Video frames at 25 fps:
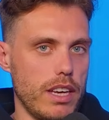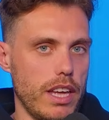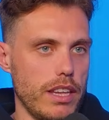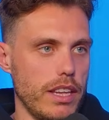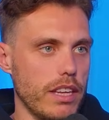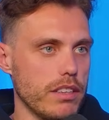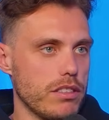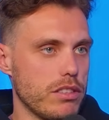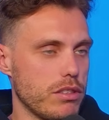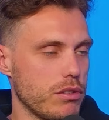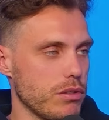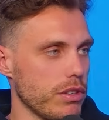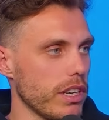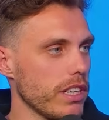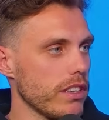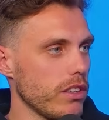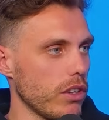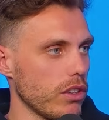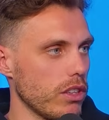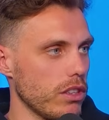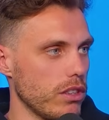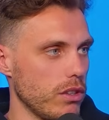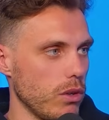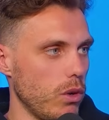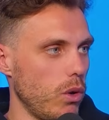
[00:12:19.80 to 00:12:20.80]
And they're strict
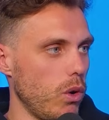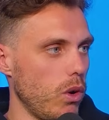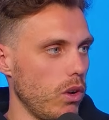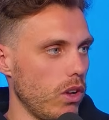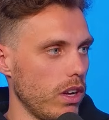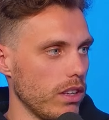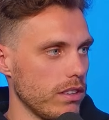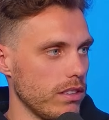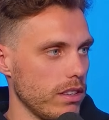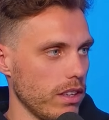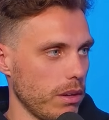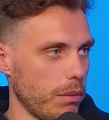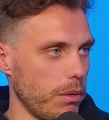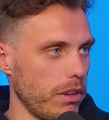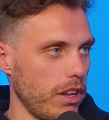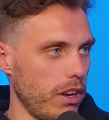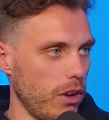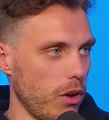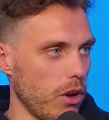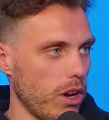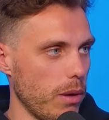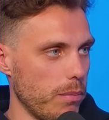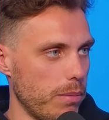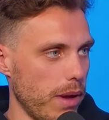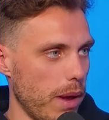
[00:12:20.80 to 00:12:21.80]
on the door. It's like when they're
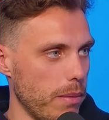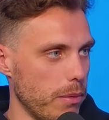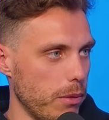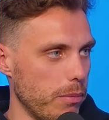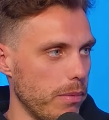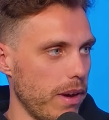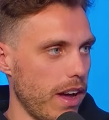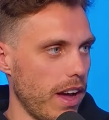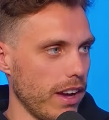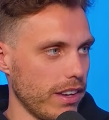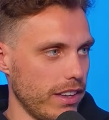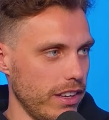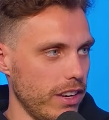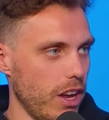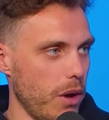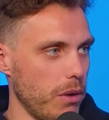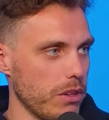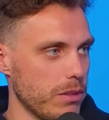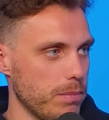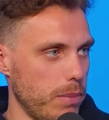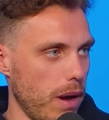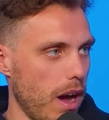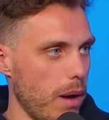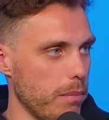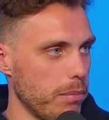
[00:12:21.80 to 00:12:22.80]
knocking people back,
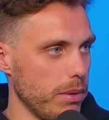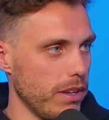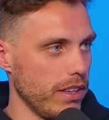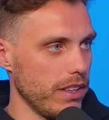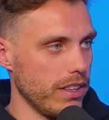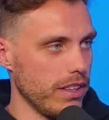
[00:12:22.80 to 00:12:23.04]
it's pumping.